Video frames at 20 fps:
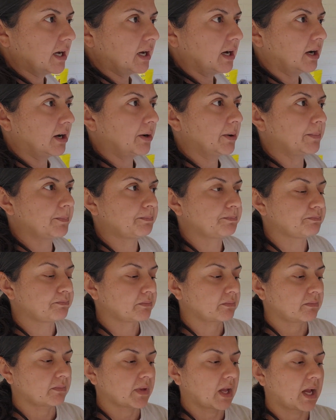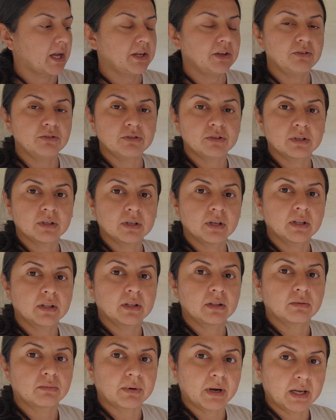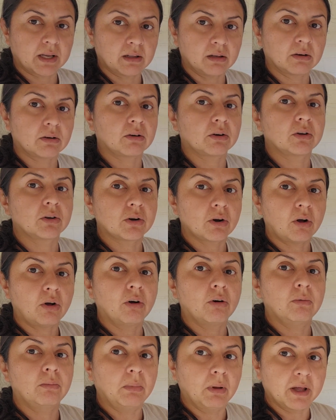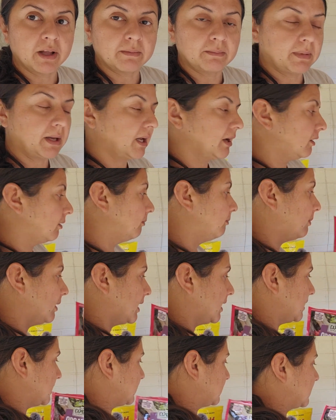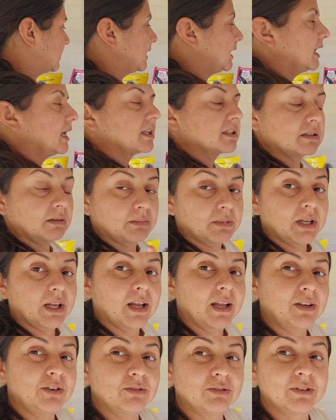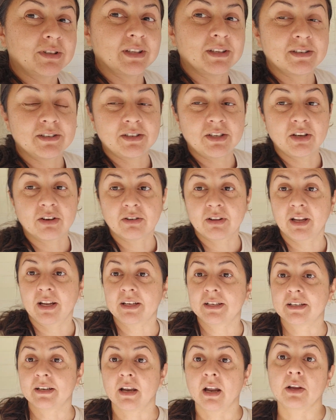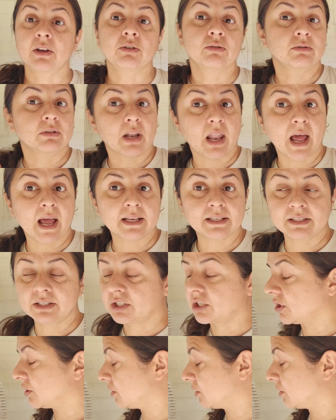I use the regular good old blood meal, but something I used this year that I did not use last